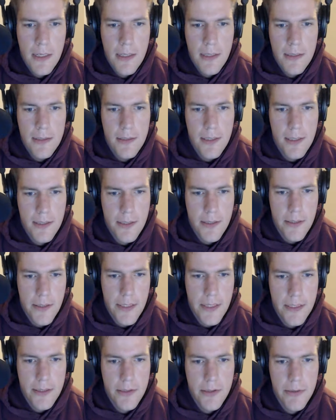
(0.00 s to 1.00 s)
Dr.
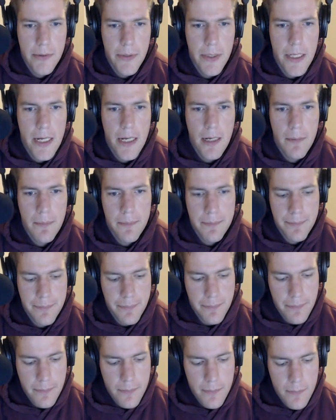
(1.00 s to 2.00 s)
History
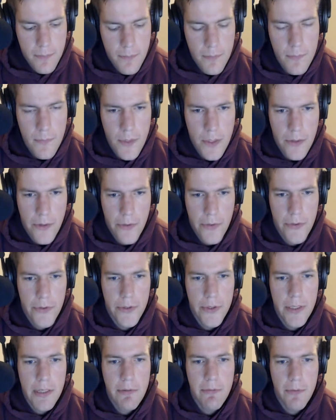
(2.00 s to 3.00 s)

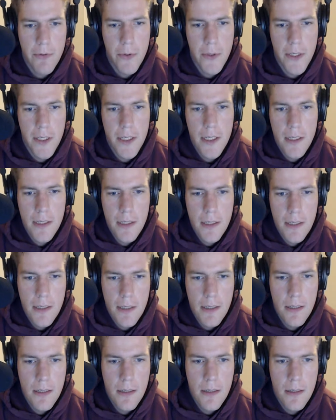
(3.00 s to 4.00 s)
34,
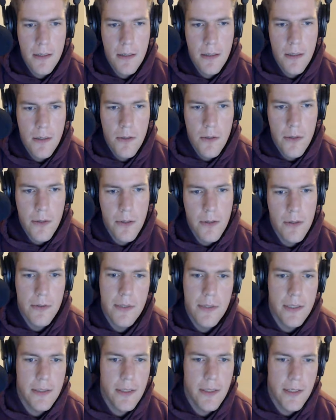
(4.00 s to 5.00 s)
or no,
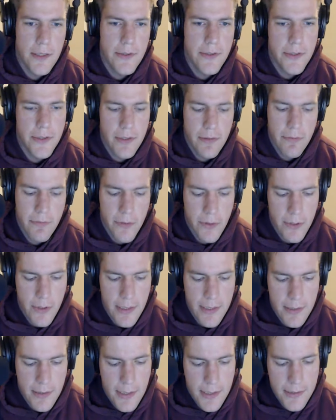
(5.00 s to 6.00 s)
not 34,
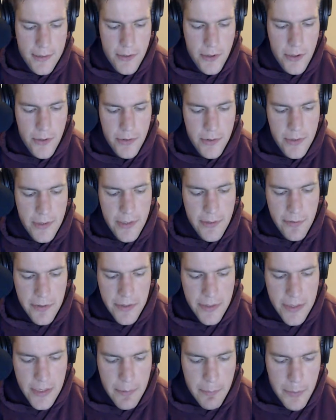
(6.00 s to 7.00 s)
let's choose a different
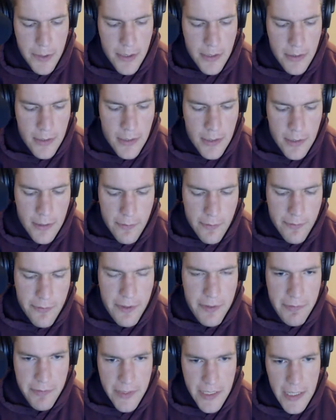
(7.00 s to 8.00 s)
number,
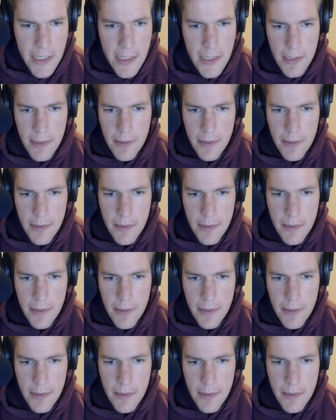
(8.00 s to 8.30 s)
50.